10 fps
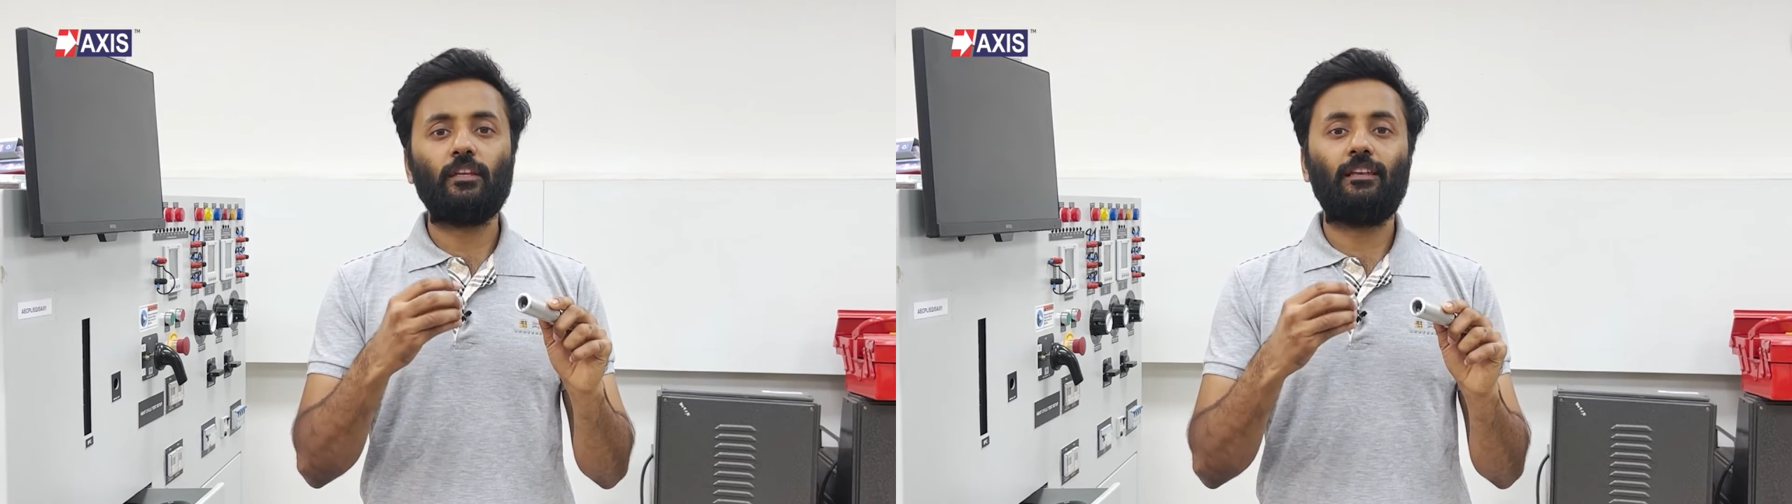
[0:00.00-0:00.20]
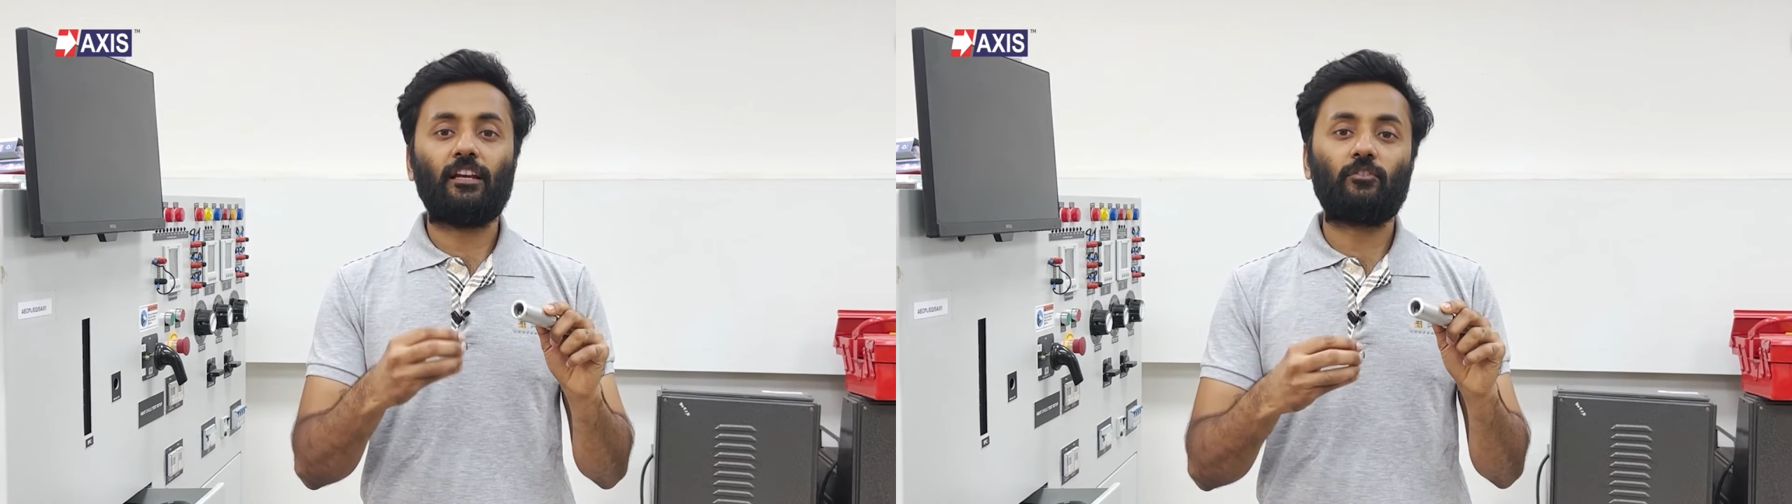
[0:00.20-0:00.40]

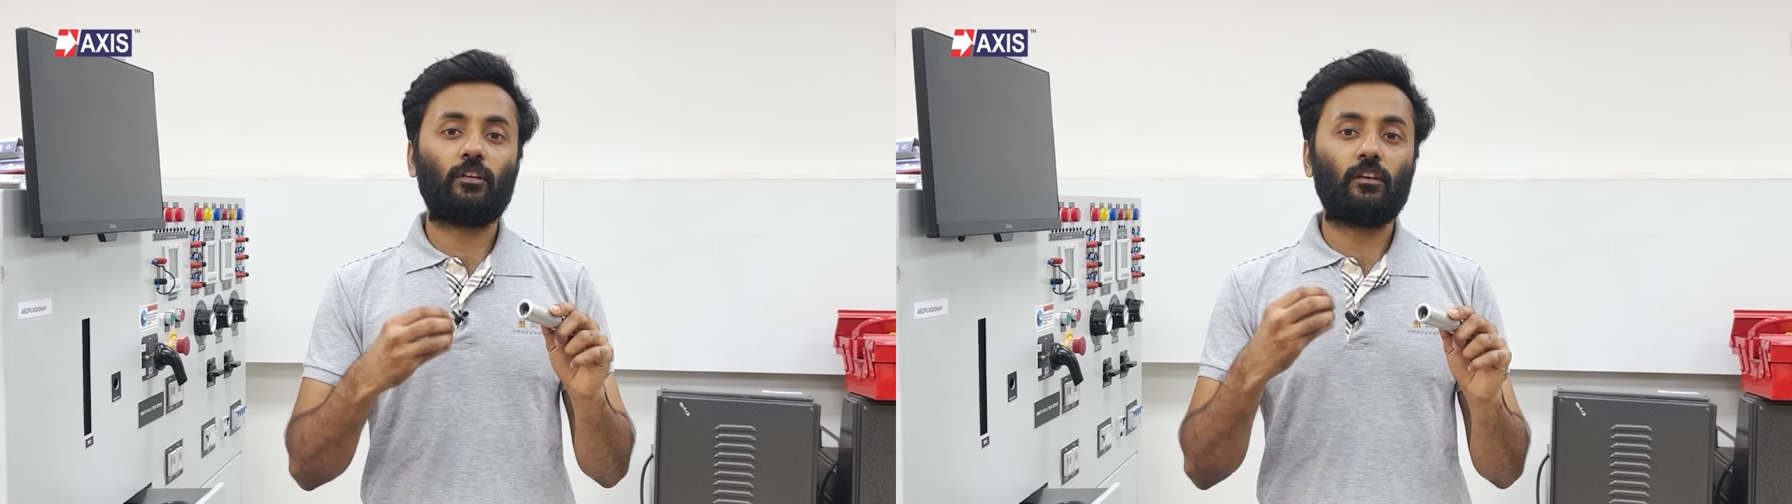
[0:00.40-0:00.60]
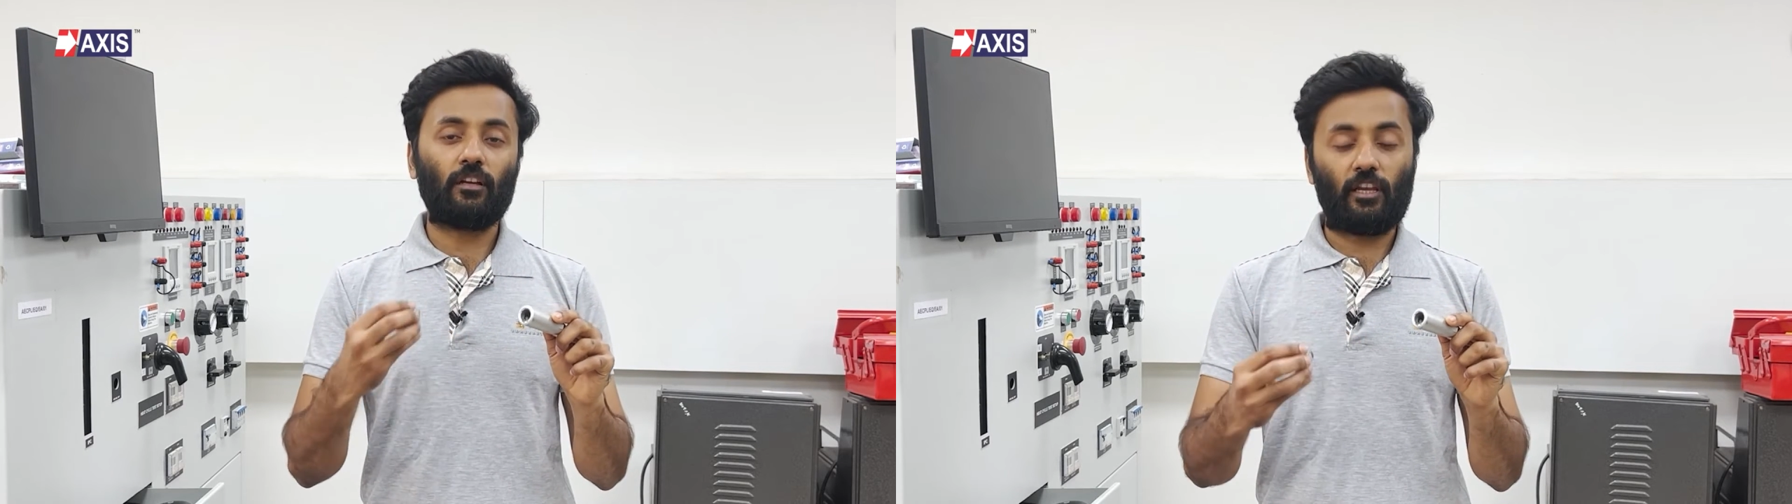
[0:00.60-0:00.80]

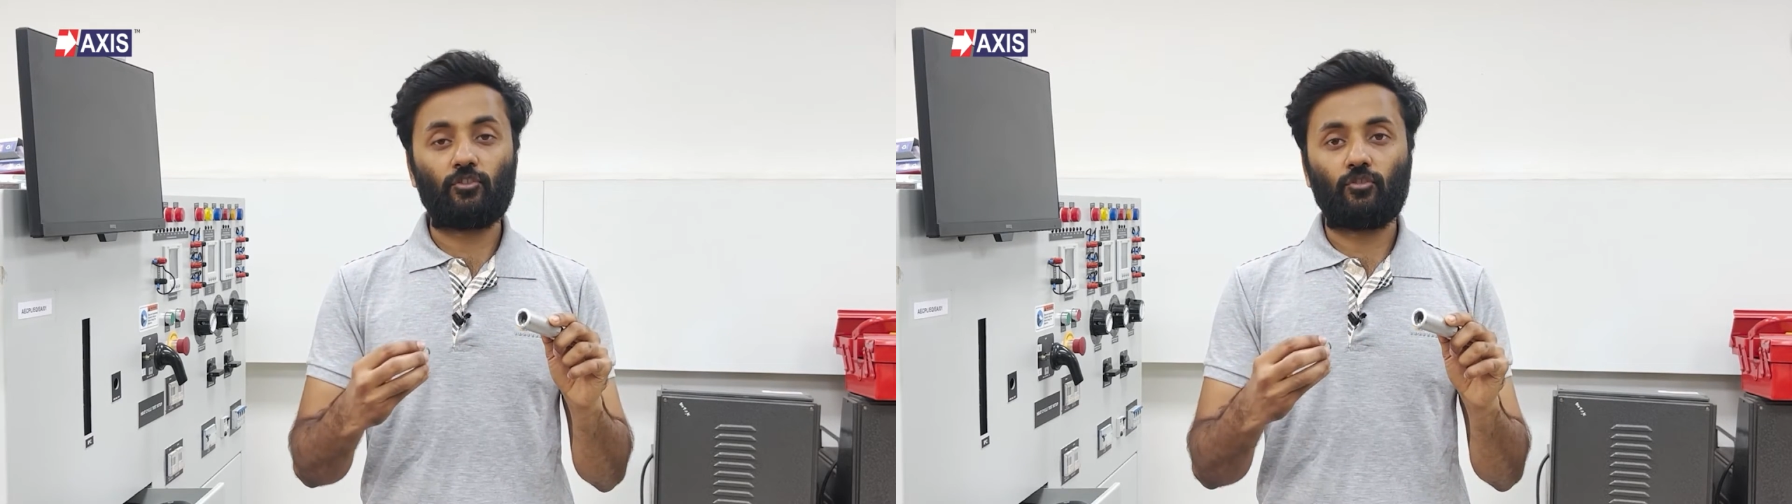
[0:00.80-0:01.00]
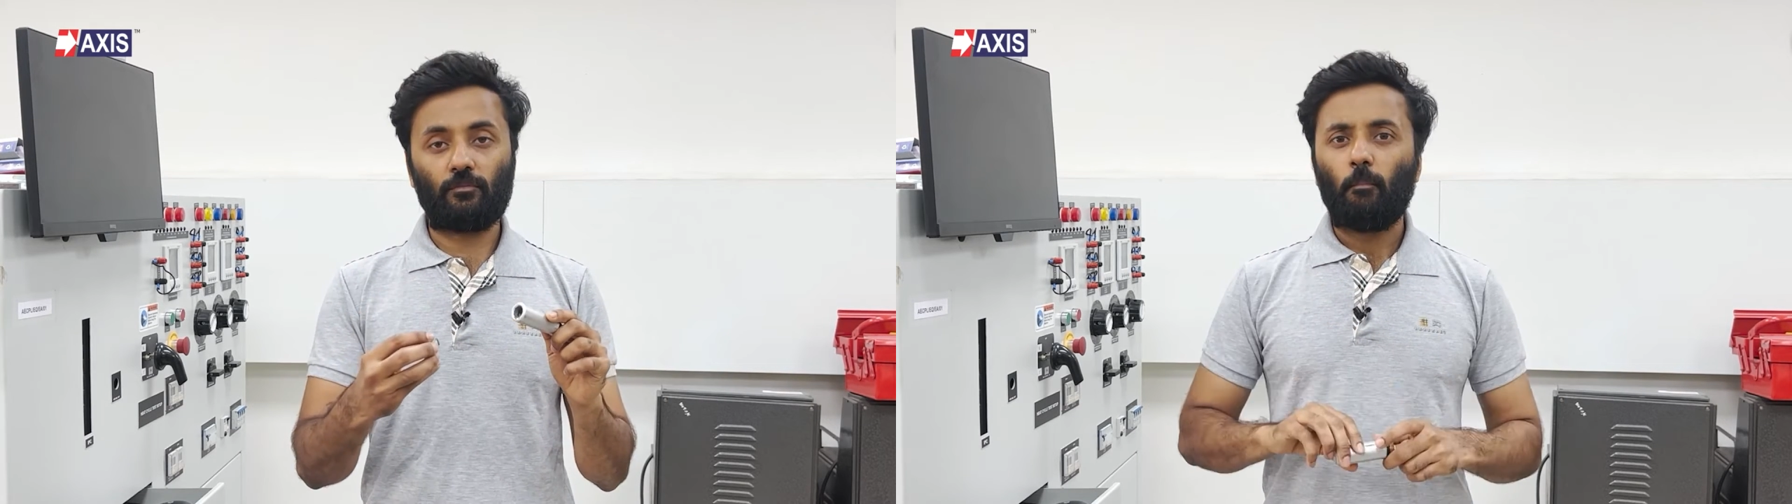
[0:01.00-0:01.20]
electrical
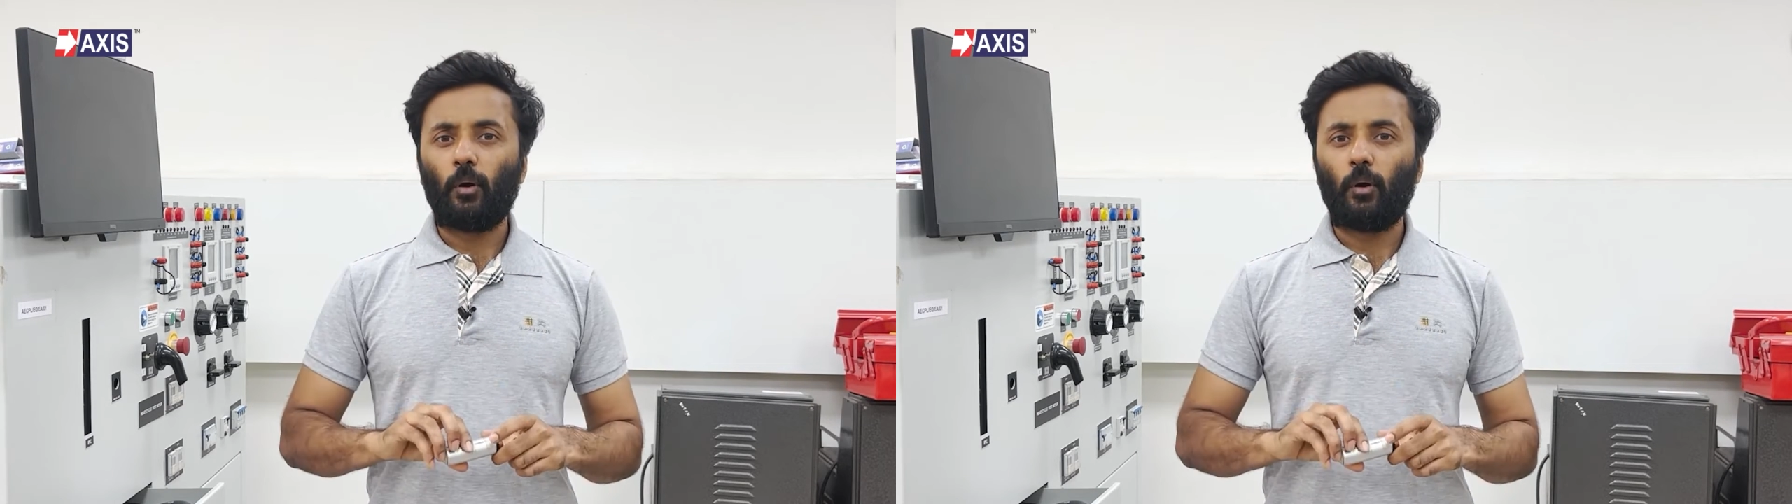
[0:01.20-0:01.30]
connection.